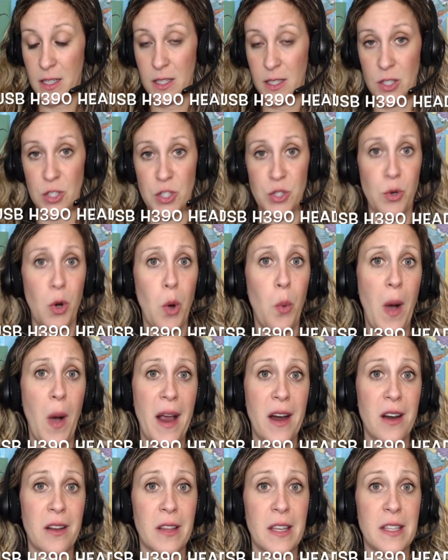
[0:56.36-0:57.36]
do a
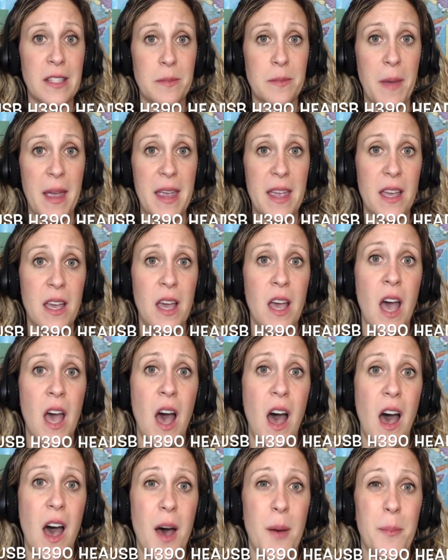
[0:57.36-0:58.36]
wireless mic,
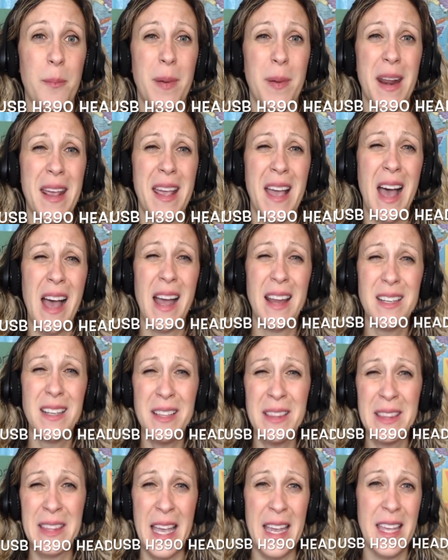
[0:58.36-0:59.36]
um, but I kind
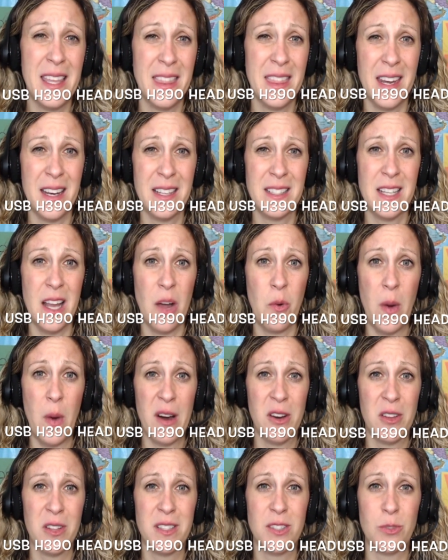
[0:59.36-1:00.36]
of like that it's not
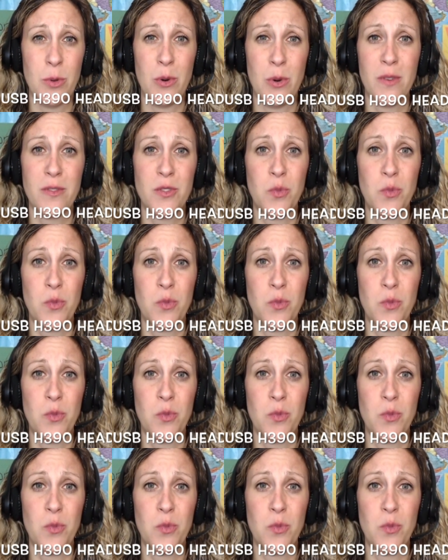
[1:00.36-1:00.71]
wireless, so I don't have to